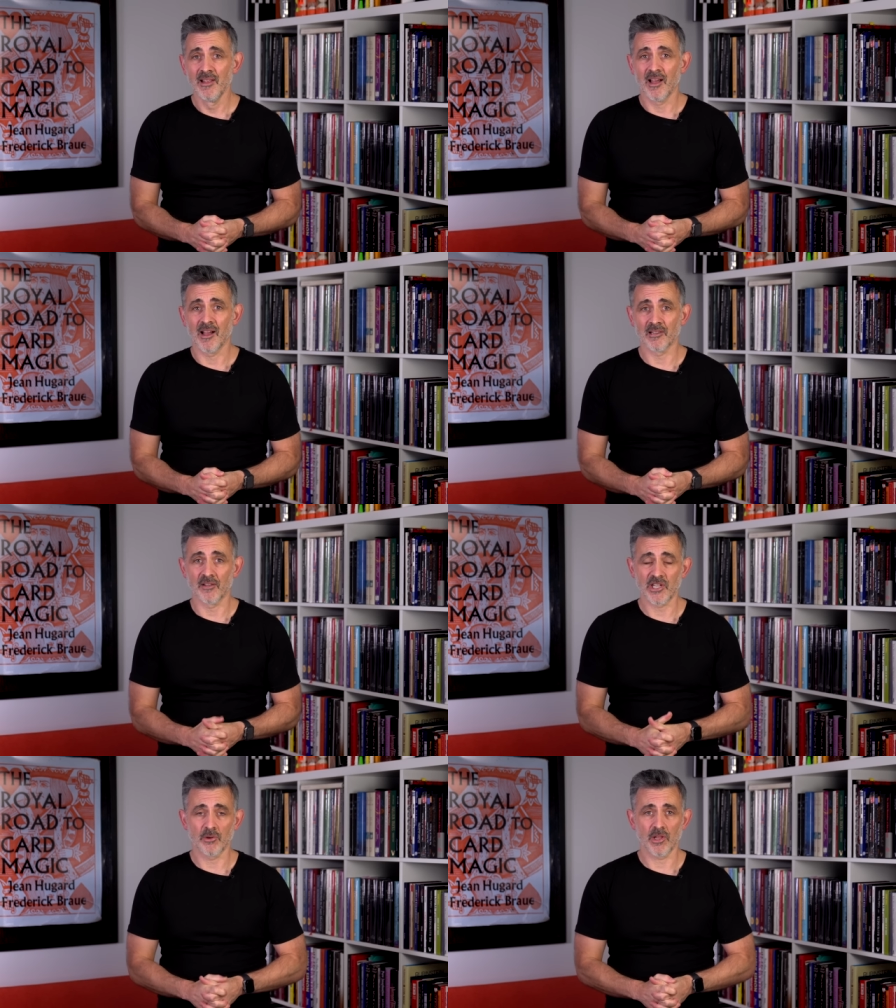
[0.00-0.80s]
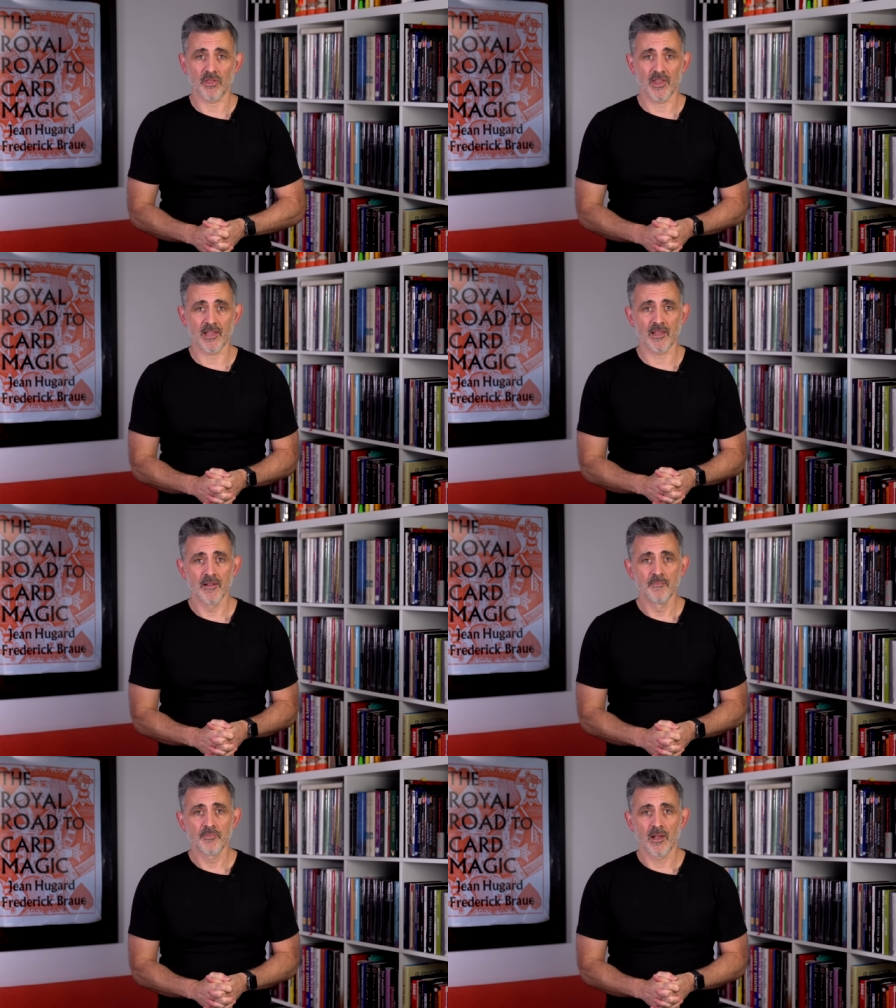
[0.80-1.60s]
Uh, I'd love to hear what you think.
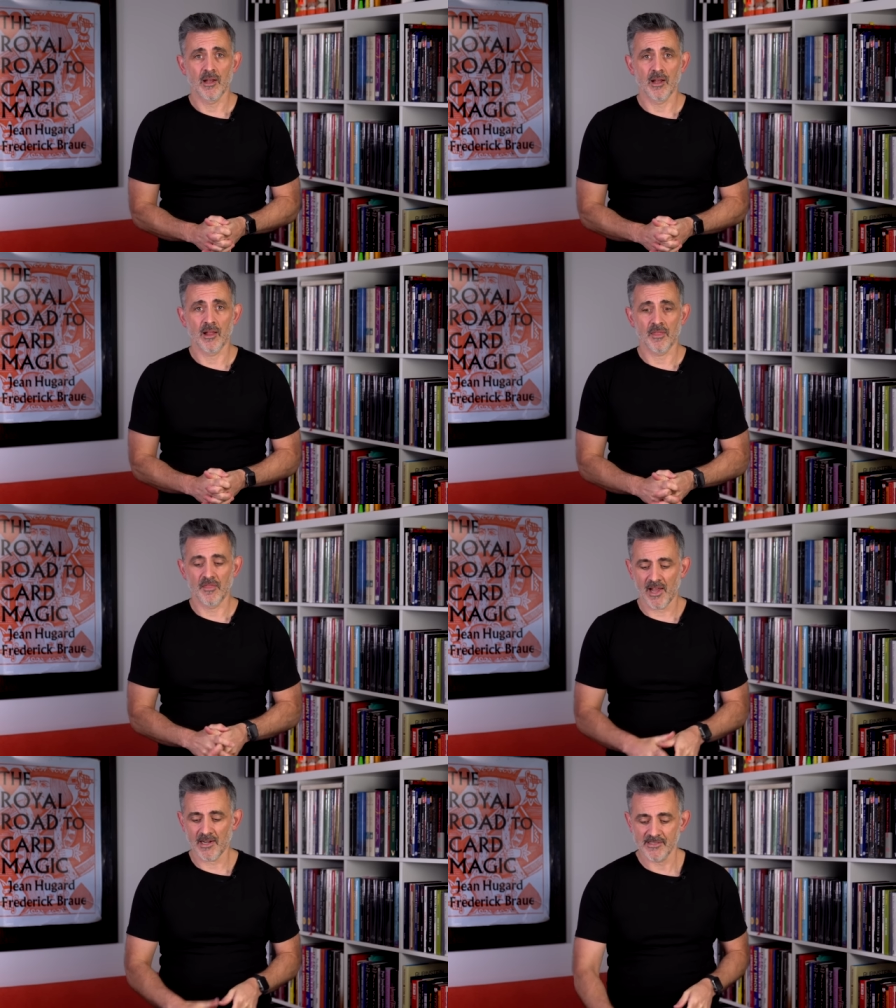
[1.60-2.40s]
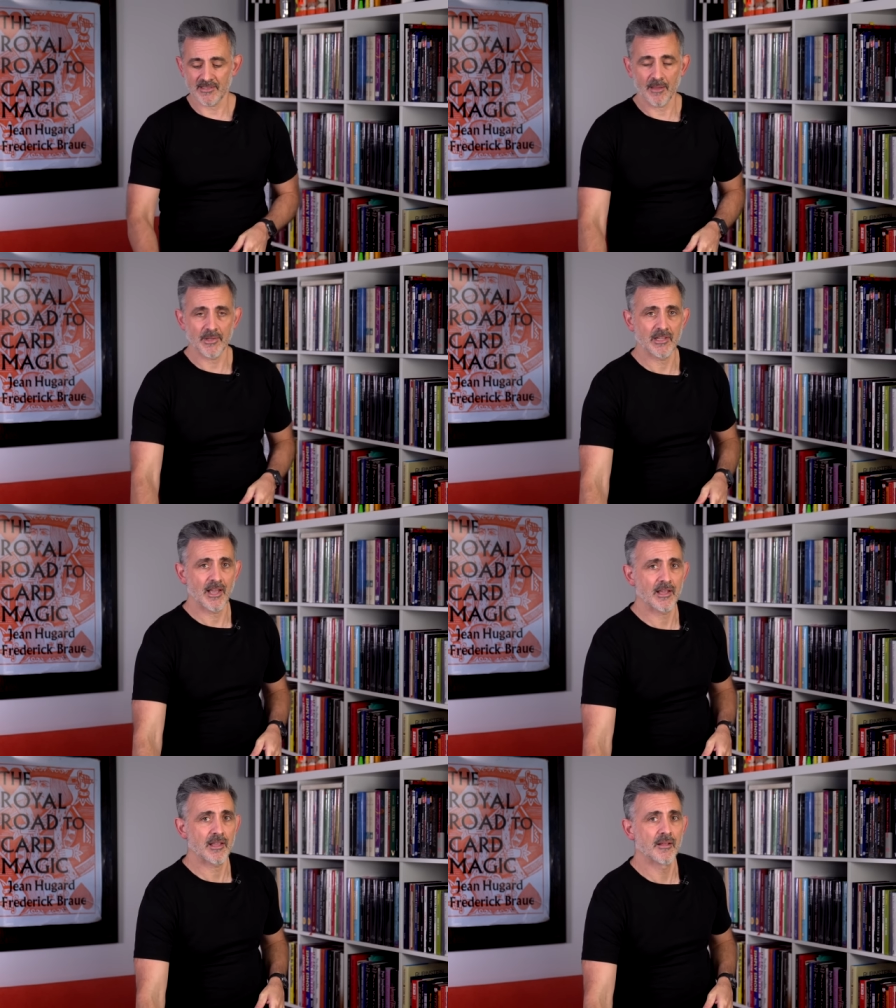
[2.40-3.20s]
Uh, that is Demi
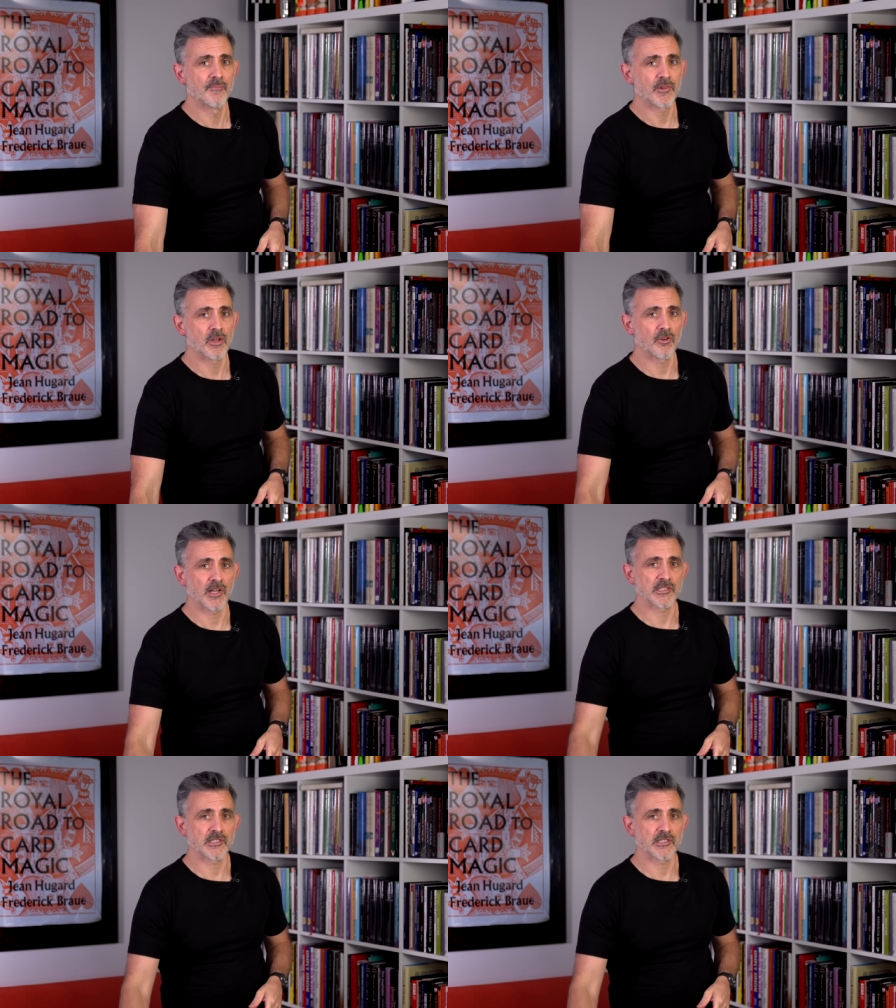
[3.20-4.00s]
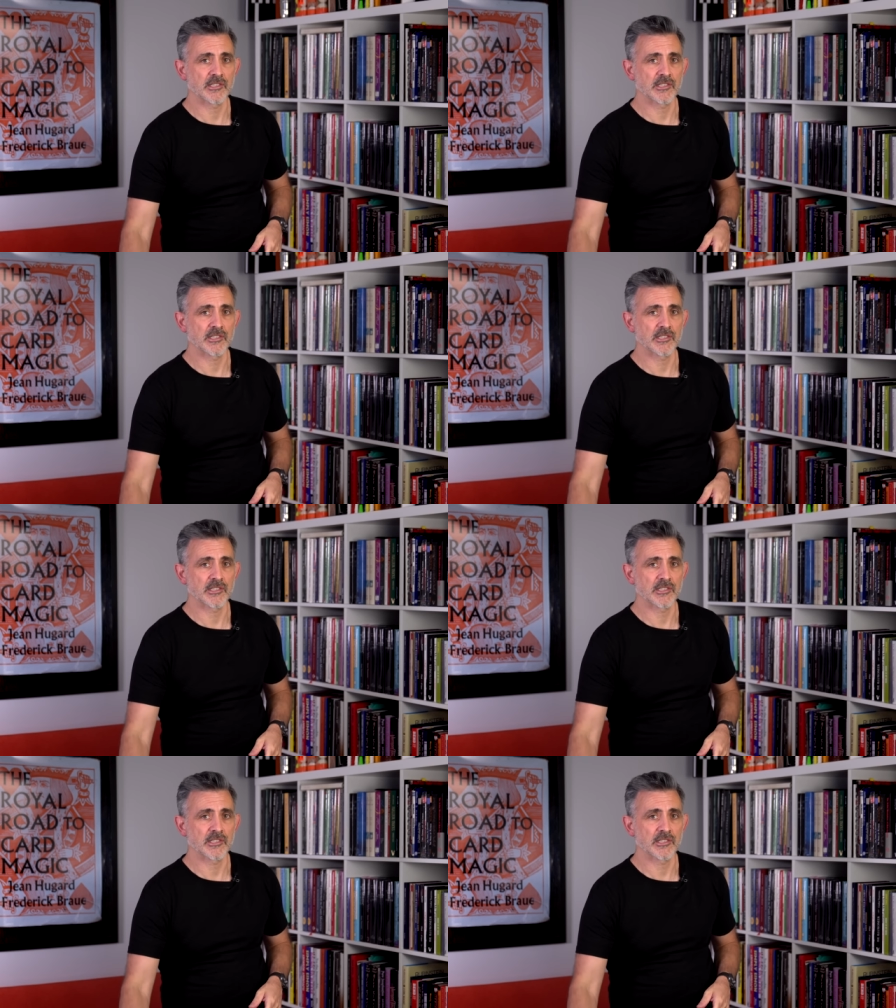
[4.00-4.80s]
Deck. Congratulations
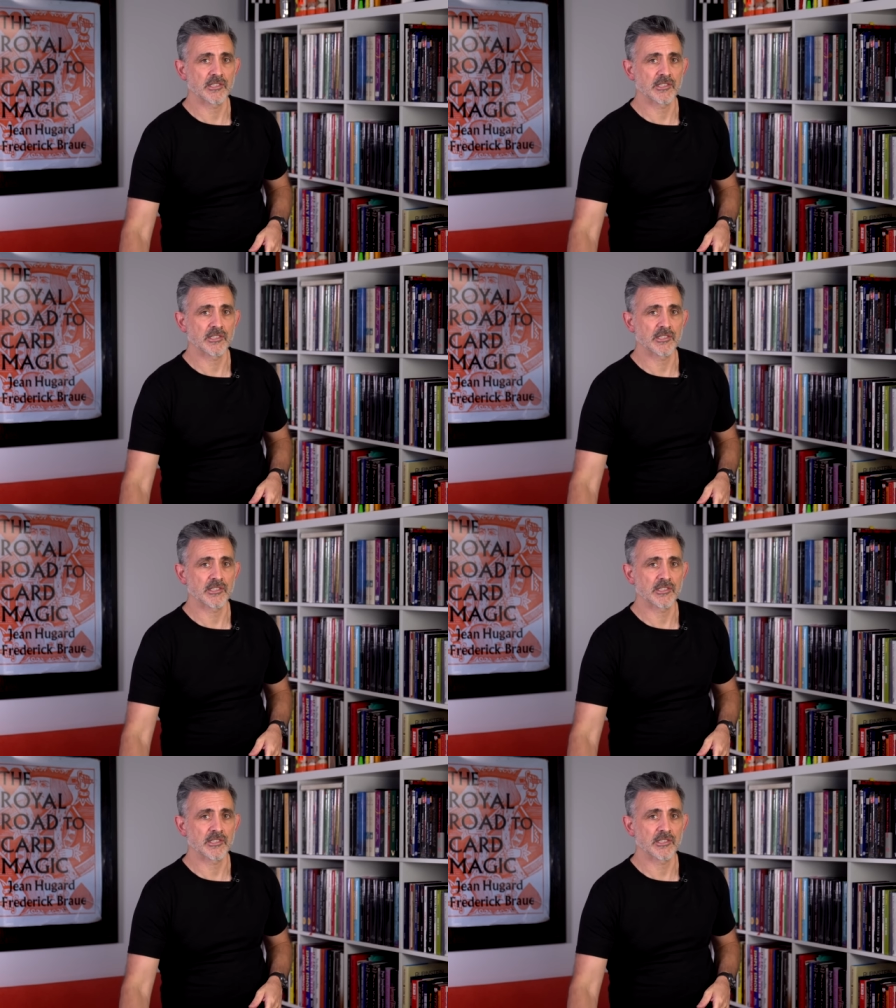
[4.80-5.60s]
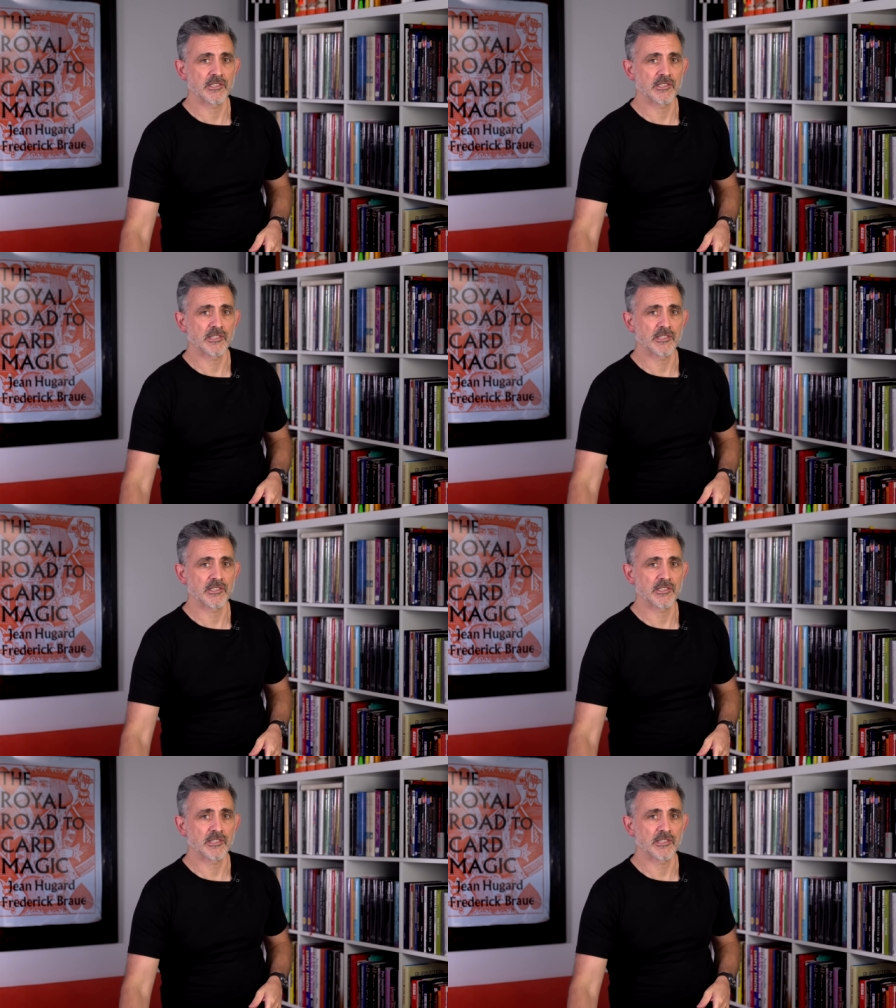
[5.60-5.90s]
to Angelo. Um,